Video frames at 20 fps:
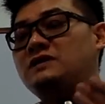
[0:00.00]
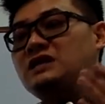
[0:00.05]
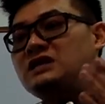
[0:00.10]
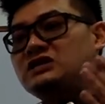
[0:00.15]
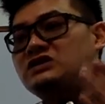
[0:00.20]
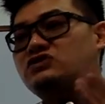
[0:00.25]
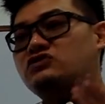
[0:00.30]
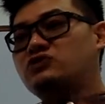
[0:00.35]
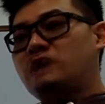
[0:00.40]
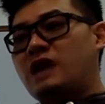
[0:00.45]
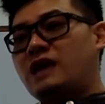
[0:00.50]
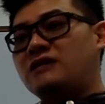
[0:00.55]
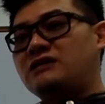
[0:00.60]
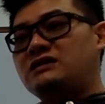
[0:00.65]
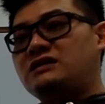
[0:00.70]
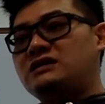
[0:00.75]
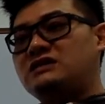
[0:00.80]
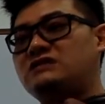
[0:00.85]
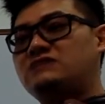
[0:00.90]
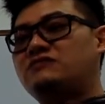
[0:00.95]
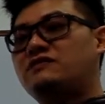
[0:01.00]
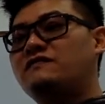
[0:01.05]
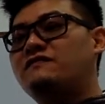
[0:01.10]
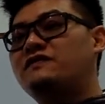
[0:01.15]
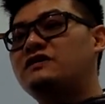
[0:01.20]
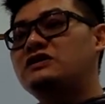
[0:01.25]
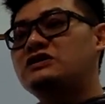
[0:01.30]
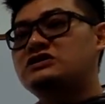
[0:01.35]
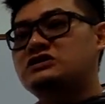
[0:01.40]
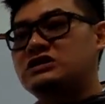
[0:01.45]
This trend is
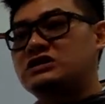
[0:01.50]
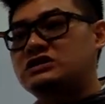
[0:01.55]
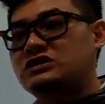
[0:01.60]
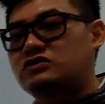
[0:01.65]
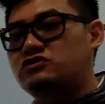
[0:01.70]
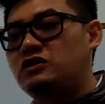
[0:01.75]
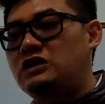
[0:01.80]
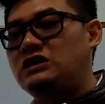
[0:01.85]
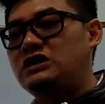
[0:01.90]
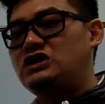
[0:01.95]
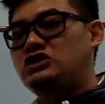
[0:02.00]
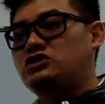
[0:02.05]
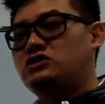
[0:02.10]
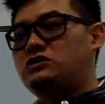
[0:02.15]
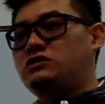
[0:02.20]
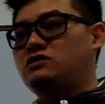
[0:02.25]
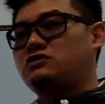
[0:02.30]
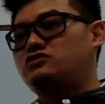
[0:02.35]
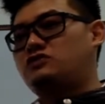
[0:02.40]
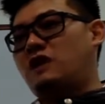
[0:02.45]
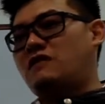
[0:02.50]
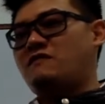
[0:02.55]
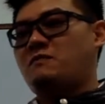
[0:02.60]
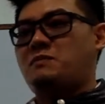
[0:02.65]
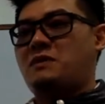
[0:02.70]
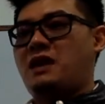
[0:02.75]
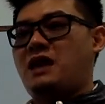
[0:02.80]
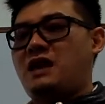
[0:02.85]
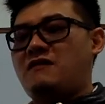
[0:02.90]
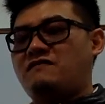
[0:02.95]
reversing the traditional travel
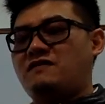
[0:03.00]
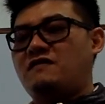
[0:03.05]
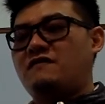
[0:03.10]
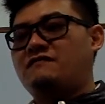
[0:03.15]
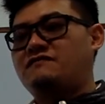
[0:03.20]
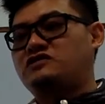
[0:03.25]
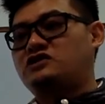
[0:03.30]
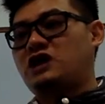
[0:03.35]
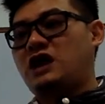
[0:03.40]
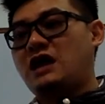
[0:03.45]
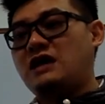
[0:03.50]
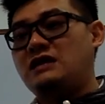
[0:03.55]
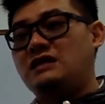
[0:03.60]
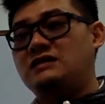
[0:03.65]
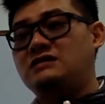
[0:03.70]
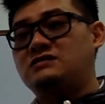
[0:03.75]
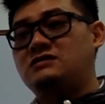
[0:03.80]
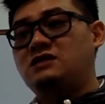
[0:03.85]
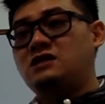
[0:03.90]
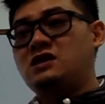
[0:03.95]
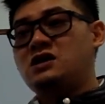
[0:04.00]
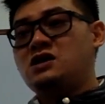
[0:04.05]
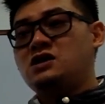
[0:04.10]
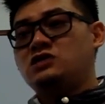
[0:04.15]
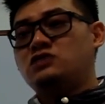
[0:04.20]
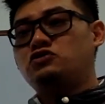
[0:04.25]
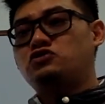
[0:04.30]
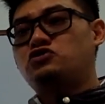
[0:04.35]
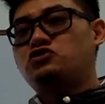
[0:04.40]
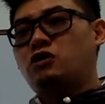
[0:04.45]
behavior of Chinese
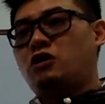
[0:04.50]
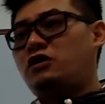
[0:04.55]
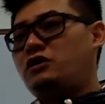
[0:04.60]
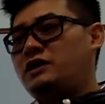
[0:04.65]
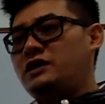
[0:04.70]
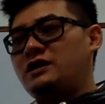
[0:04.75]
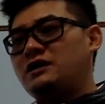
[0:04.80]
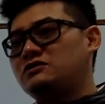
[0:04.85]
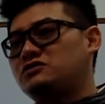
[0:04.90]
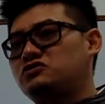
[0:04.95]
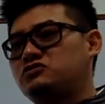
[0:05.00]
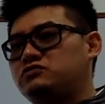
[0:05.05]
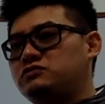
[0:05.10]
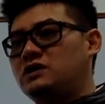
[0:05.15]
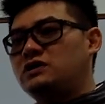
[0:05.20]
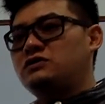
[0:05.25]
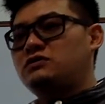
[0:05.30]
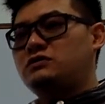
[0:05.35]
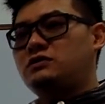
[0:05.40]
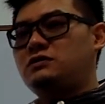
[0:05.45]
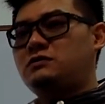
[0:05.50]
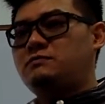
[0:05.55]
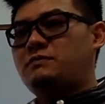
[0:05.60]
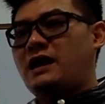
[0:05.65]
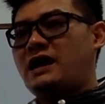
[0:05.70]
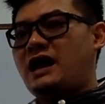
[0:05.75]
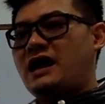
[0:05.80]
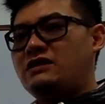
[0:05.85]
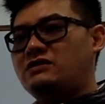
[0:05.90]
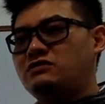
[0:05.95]
to join a tour group
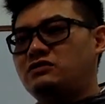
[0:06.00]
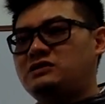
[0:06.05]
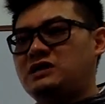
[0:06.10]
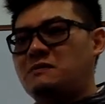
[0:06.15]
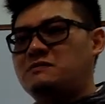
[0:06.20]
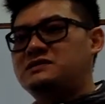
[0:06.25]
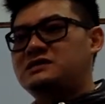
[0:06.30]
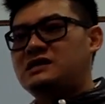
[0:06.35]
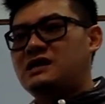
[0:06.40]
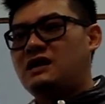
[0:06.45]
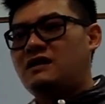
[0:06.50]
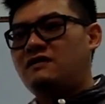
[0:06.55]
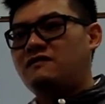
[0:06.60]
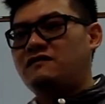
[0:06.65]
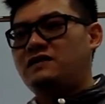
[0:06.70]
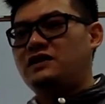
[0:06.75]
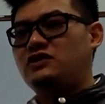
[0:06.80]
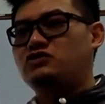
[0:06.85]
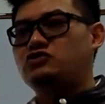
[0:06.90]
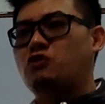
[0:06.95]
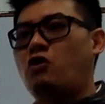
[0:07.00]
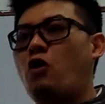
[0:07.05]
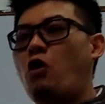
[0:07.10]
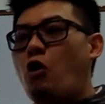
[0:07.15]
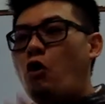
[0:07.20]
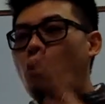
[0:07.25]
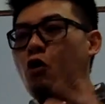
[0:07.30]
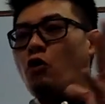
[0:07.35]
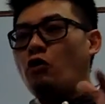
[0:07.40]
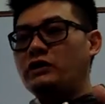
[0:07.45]
by enroll themselves into an
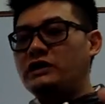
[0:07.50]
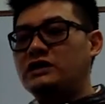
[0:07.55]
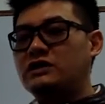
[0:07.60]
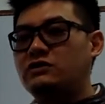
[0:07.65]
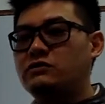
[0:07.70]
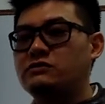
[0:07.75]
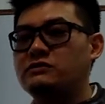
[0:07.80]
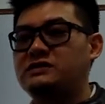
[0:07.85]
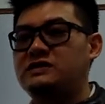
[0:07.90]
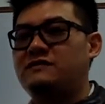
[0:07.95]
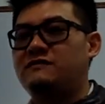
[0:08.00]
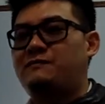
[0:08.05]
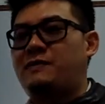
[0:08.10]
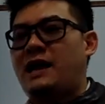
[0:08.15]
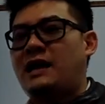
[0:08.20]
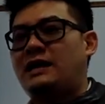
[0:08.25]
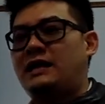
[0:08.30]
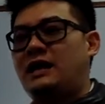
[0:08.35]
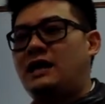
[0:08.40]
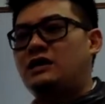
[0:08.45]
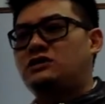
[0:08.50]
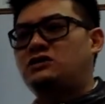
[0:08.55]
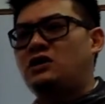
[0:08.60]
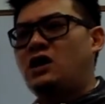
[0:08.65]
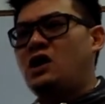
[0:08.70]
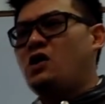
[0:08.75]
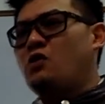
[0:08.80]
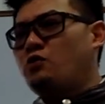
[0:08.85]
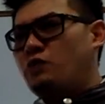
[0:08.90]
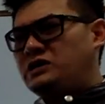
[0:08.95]
all-inclusive
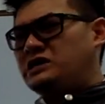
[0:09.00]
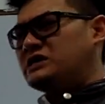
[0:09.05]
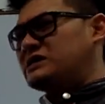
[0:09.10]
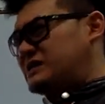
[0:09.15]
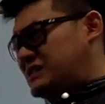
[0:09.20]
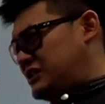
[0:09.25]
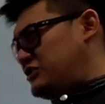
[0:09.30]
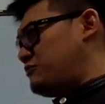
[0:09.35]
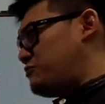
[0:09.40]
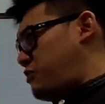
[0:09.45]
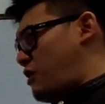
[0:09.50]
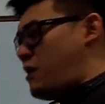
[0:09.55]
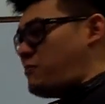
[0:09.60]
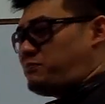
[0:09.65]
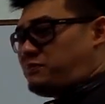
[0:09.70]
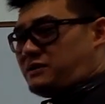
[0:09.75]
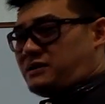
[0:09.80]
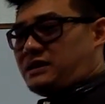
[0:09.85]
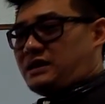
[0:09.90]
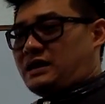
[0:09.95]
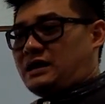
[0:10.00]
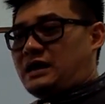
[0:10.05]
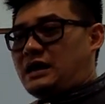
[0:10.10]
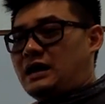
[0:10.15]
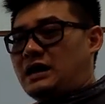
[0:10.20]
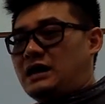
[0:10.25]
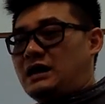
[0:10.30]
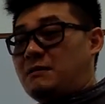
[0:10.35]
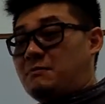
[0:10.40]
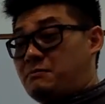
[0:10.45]
package, which is still popular
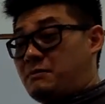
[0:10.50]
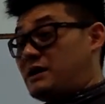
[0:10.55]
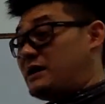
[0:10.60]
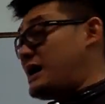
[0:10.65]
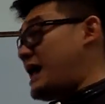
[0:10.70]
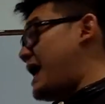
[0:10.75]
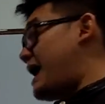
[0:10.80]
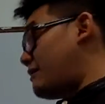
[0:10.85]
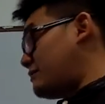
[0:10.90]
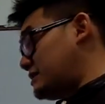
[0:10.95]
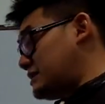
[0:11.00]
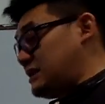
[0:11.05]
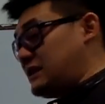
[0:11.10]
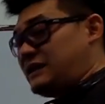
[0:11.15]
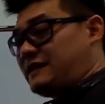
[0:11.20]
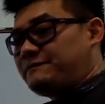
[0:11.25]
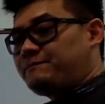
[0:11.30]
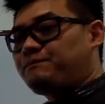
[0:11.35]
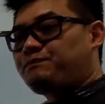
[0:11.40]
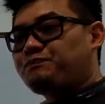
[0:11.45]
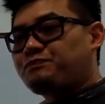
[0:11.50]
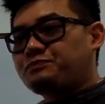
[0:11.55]
among elderly.